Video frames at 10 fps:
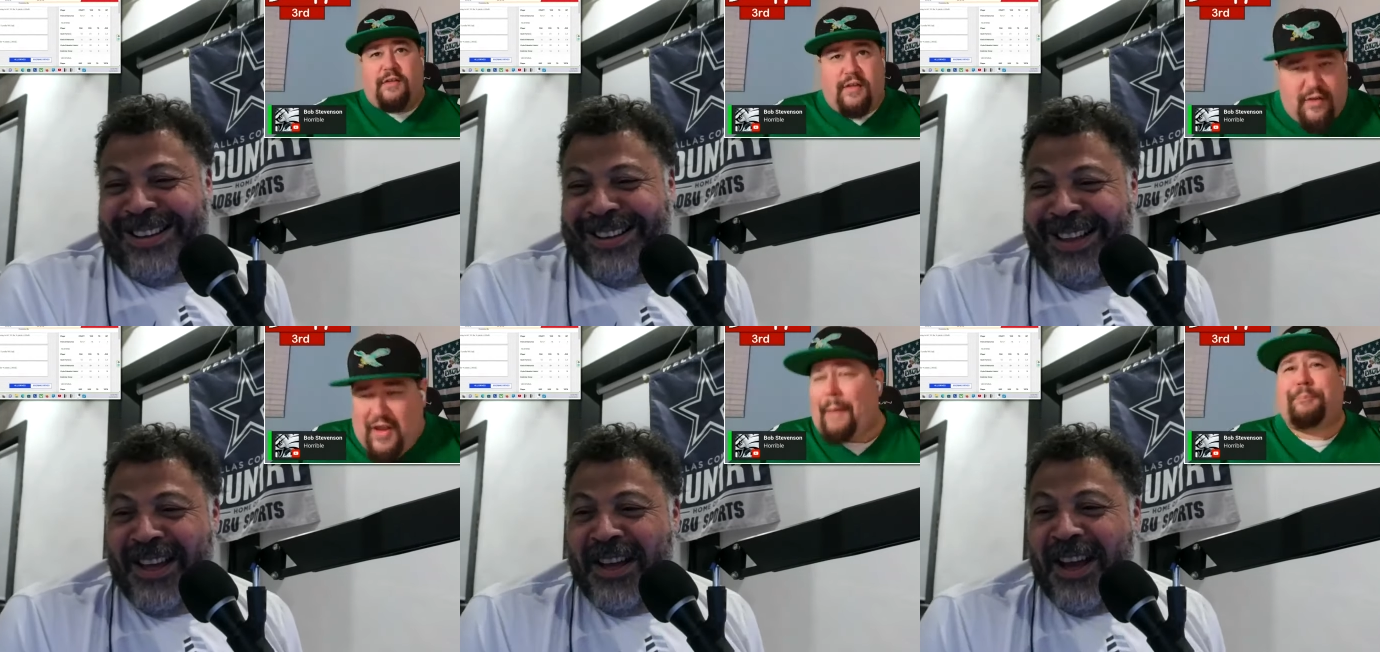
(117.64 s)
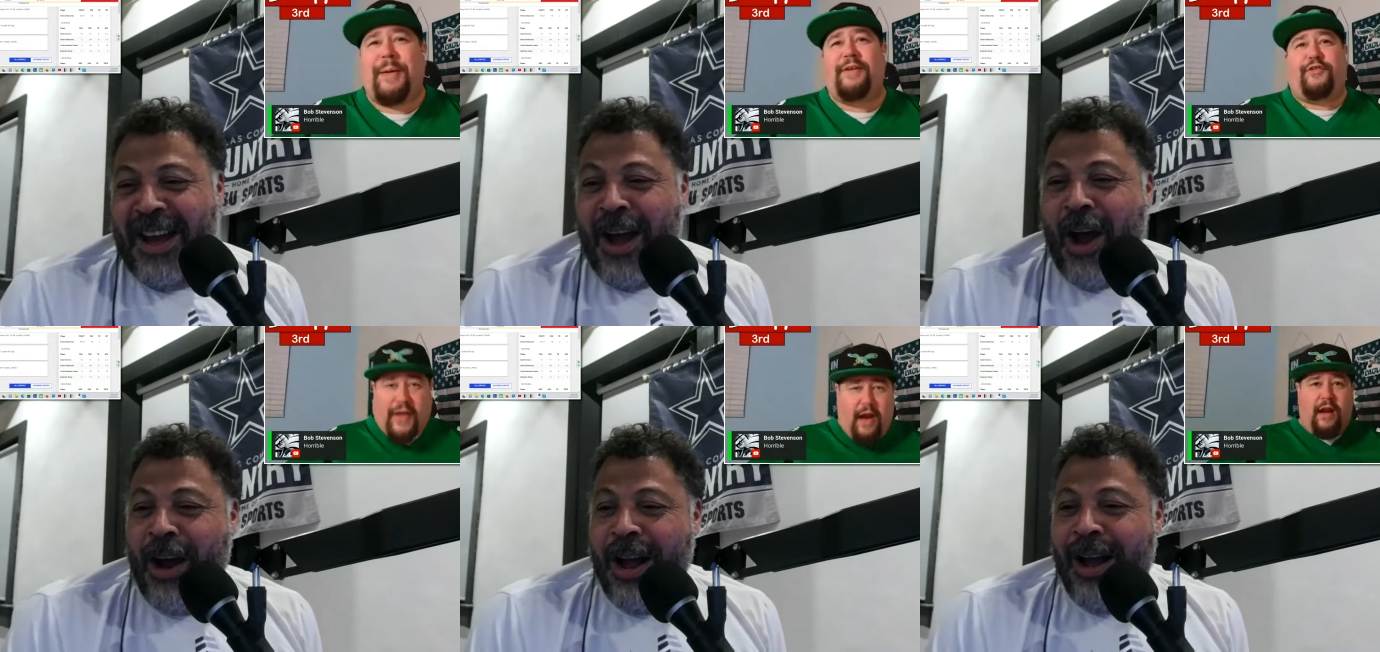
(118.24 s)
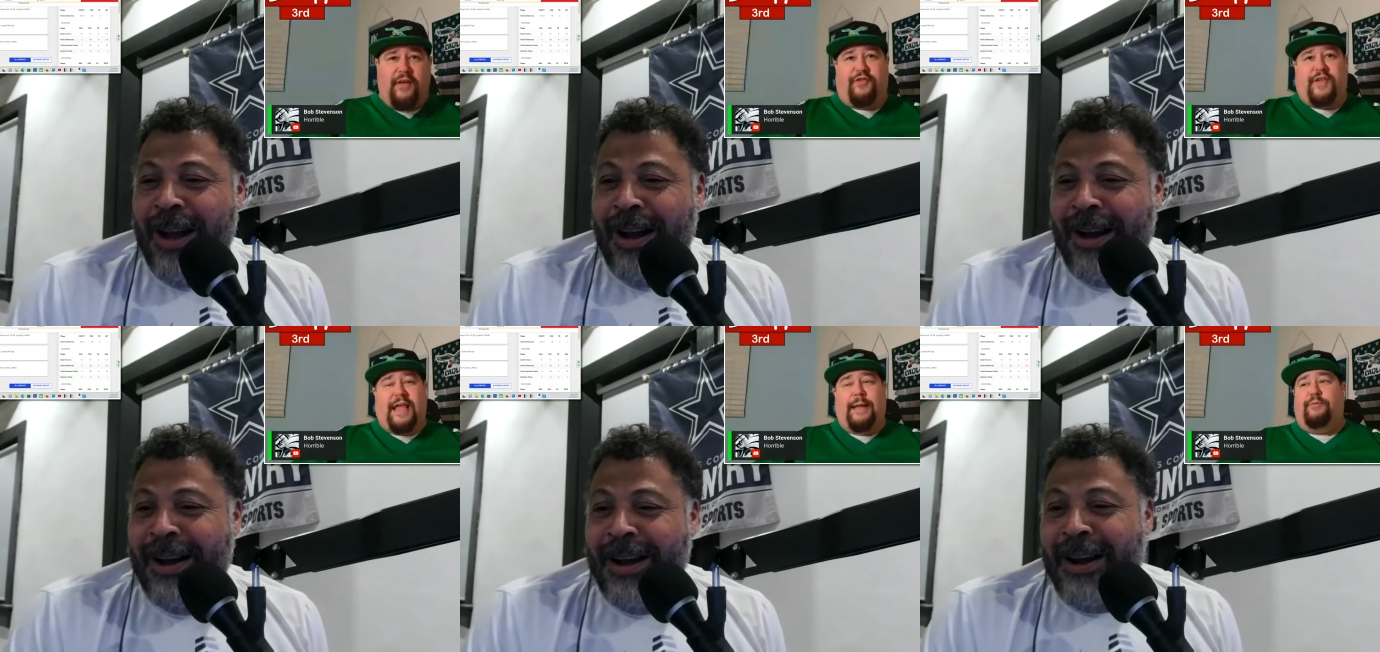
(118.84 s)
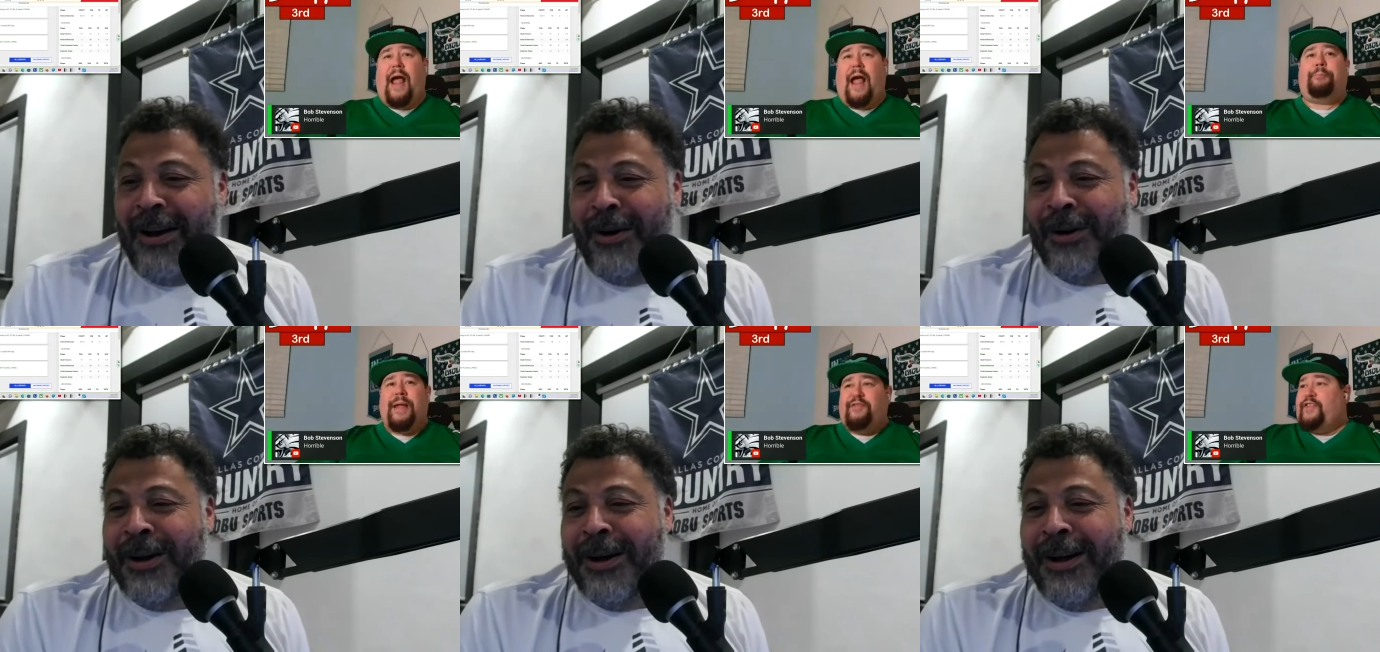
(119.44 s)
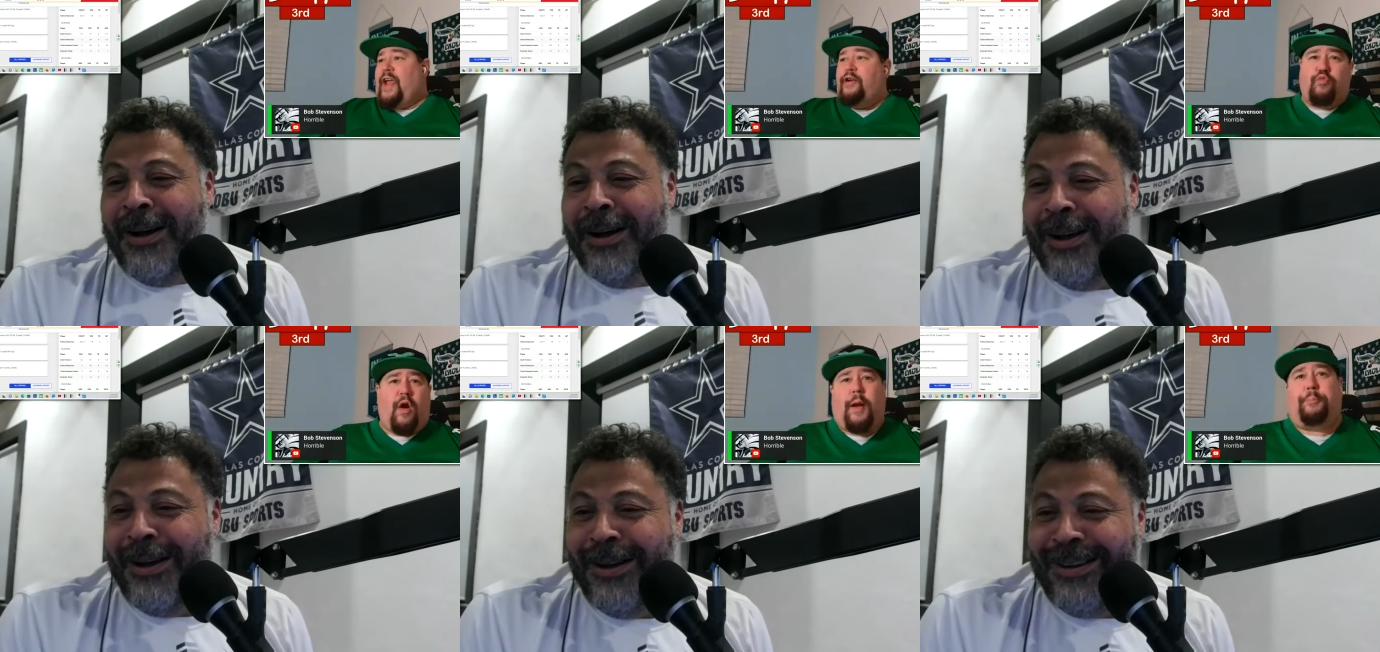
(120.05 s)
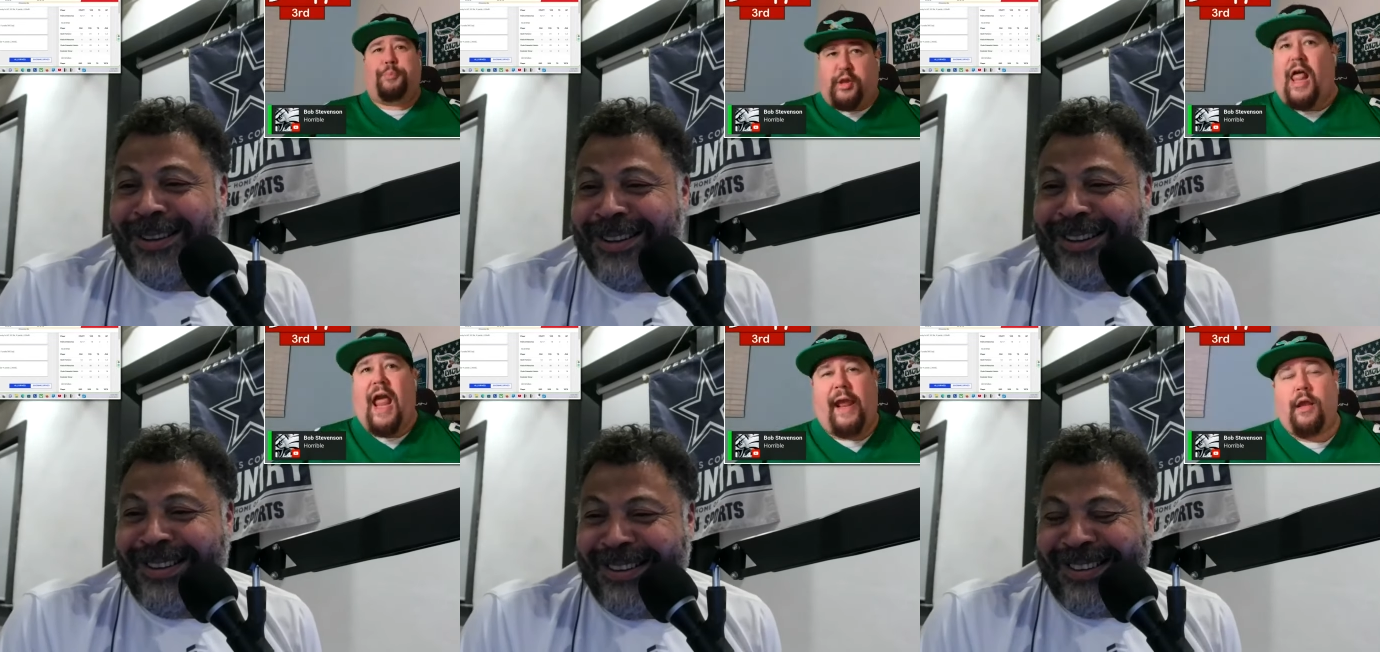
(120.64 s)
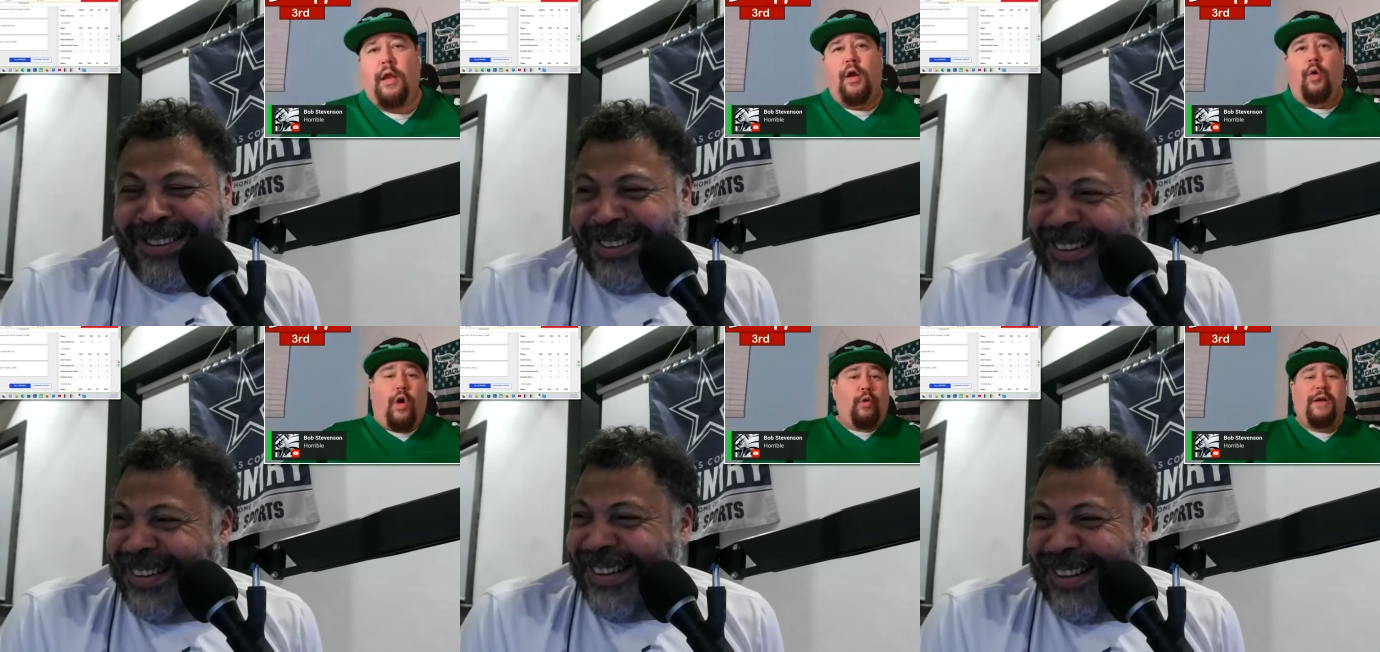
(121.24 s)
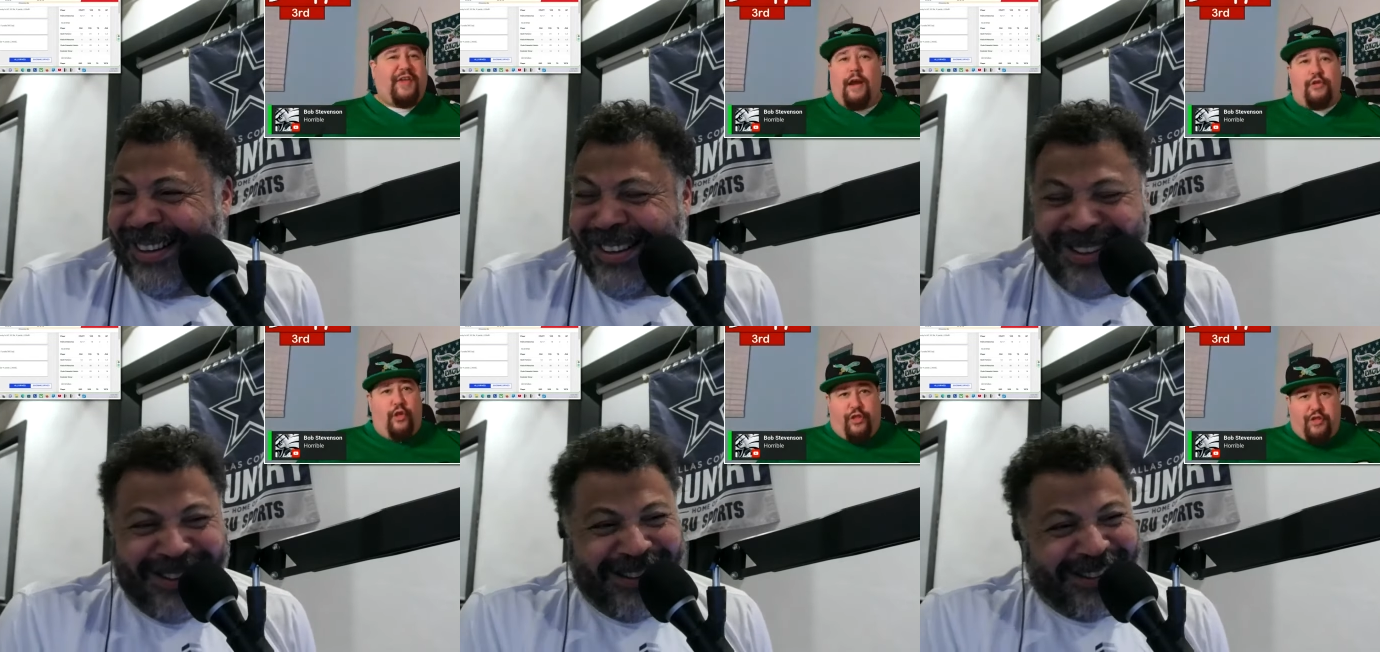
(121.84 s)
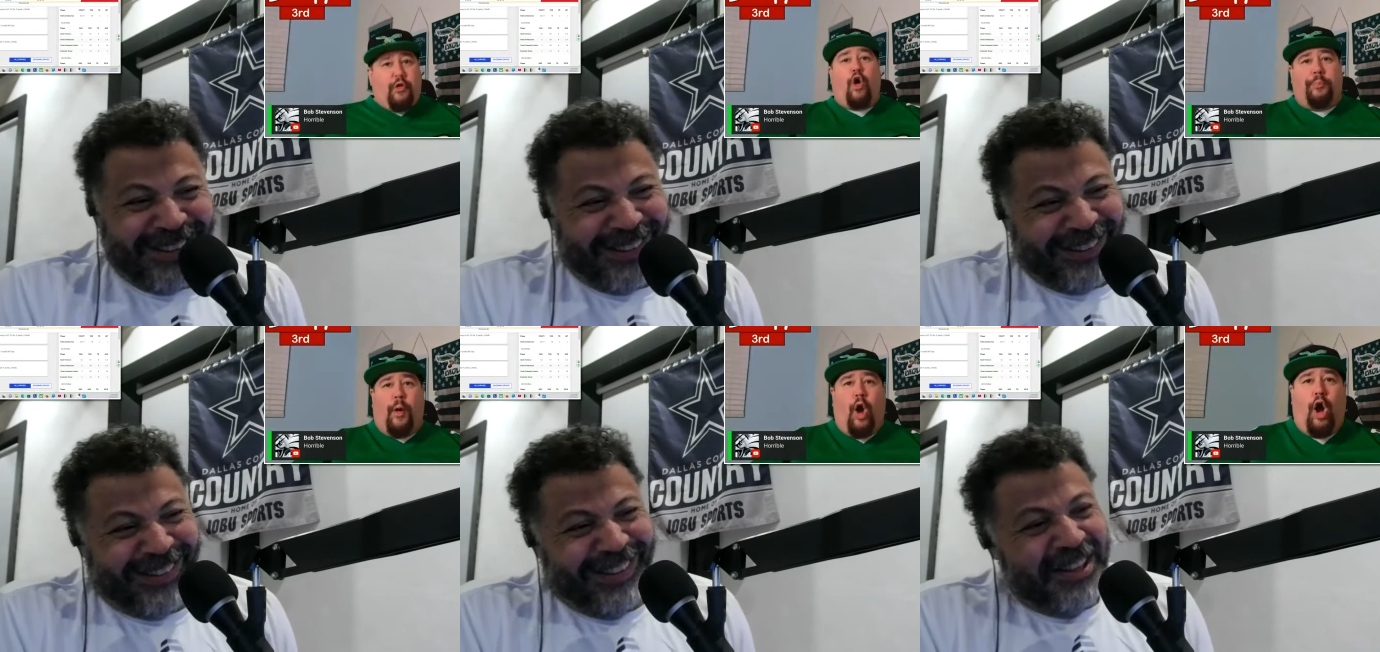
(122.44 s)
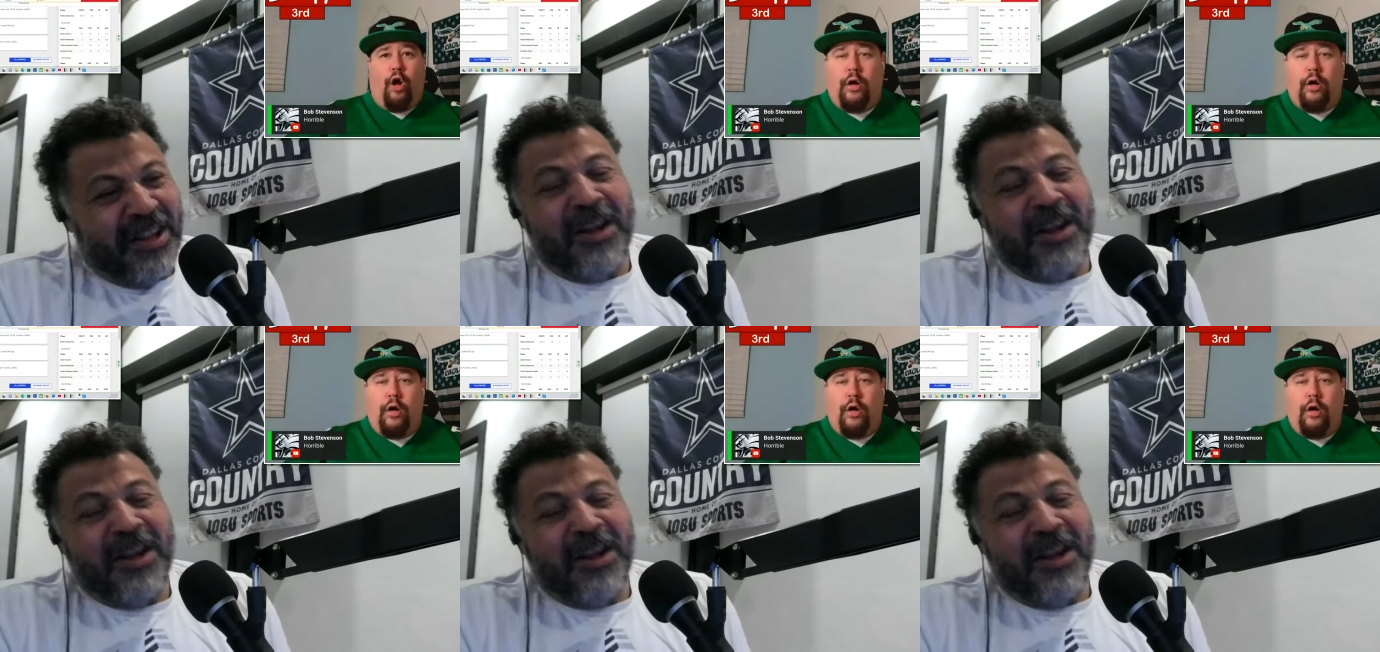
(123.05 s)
Speaker 1: Stop being scared of this team. Stop oh. being scared to run a play. What are we scared to throw the ball?